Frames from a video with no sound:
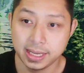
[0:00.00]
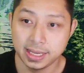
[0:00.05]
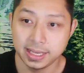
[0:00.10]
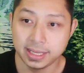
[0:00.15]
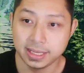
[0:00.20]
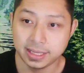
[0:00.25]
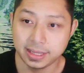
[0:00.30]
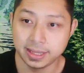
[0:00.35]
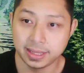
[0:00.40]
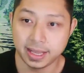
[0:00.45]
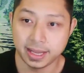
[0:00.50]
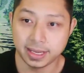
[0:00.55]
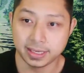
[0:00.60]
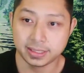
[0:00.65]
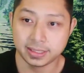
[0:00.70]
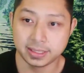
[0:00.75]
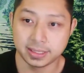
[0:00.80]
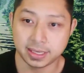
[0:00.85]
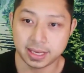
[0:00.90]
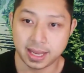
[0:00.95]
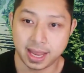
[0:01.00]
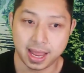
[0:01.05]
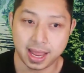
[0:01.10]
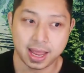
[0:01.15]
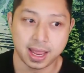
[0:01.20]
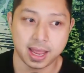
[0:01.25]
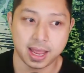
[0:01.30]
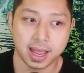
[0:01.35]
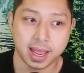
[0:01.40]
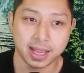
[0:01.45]
there's
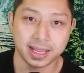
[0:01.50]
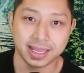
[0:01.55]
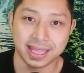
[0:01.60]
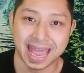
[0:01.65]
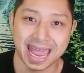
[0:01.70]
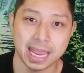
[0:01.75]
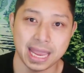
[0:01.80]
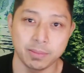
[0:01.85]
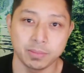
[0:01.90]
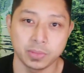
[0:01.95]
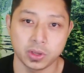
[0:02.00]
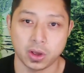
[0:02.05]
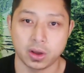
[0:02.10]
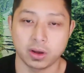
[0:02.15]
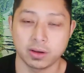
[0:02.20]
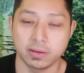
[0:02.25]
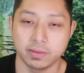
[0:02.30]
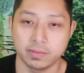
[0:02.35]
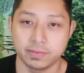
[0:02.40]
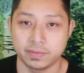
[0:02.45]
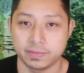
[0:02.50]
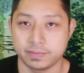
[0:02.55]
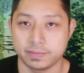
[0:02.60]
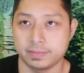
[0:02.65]
a game kind of